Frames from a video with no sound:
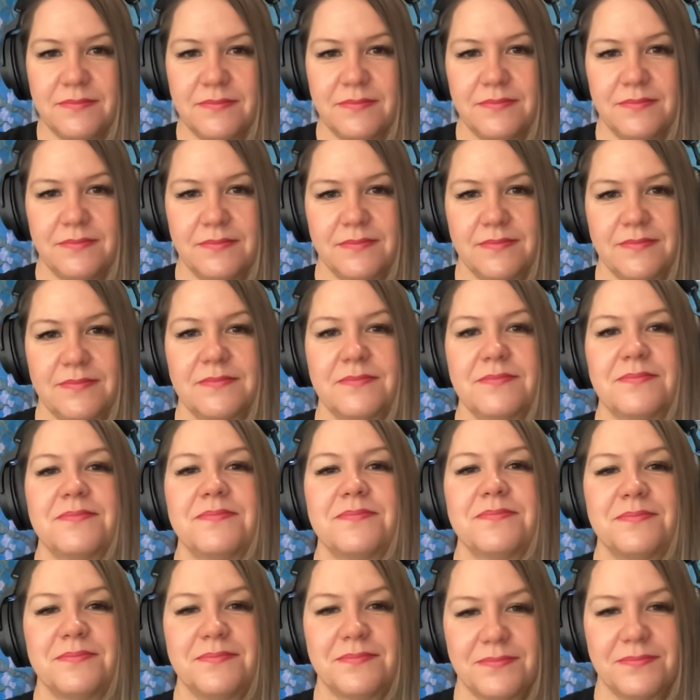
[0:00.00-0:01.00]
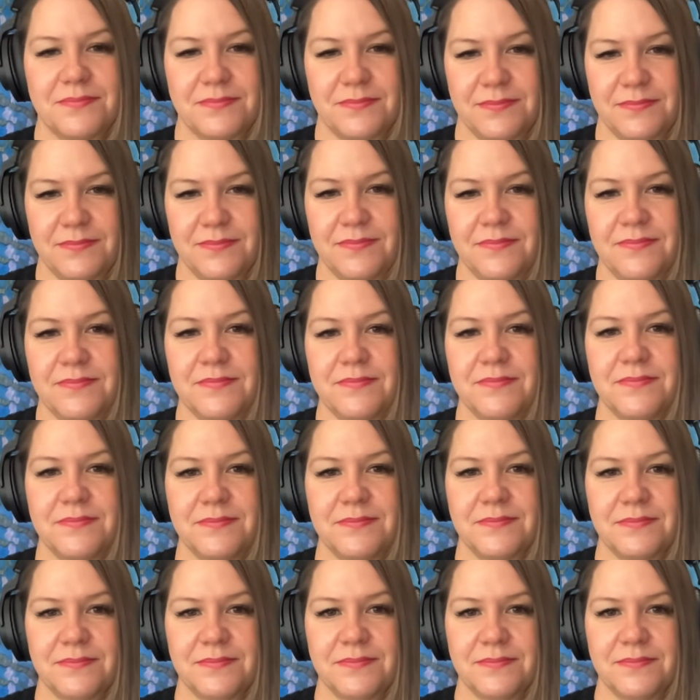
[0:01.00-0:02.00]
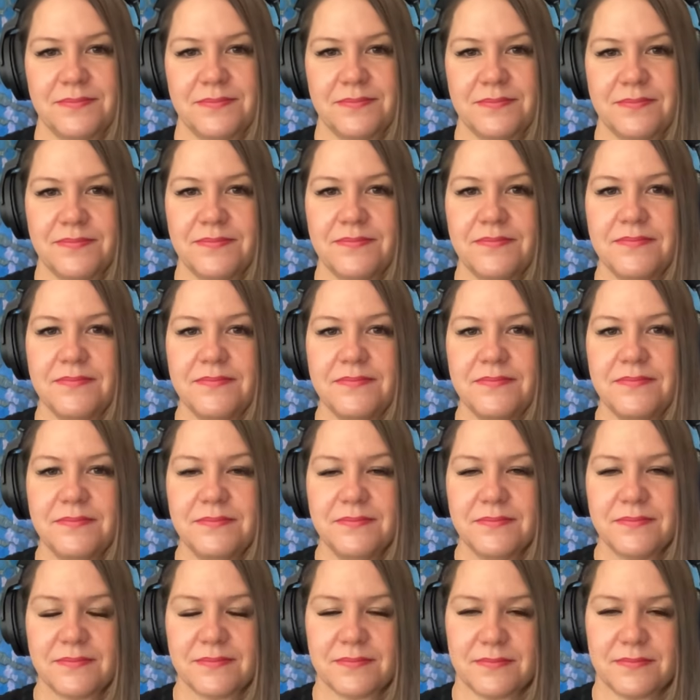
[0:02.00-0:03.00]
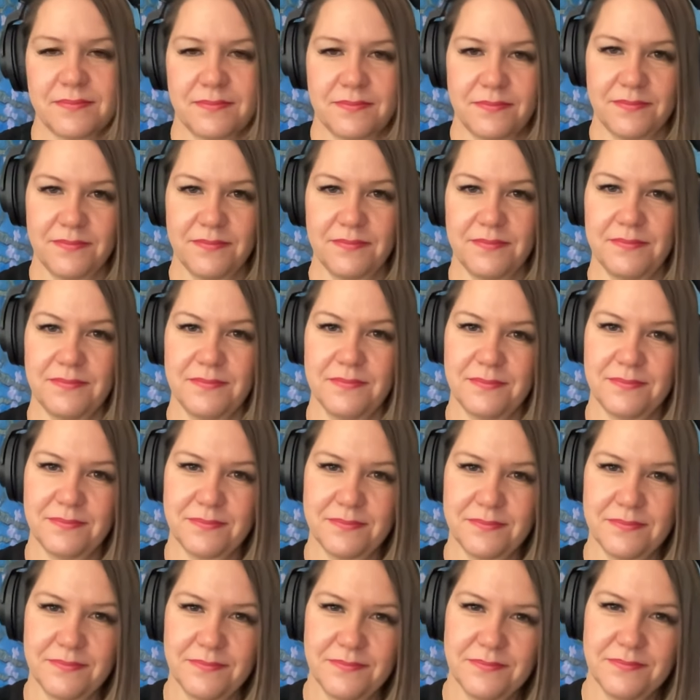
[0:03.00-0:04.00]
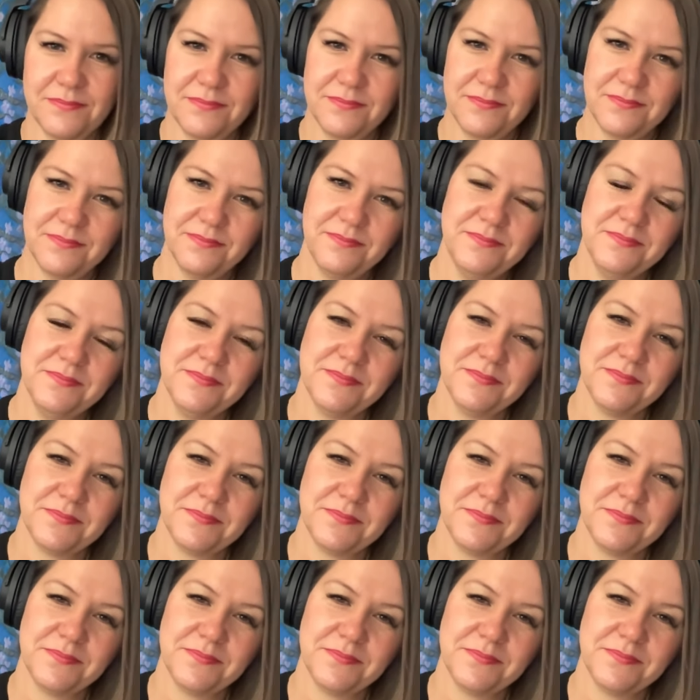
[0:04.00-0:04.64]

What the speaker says: This person isn't speaking.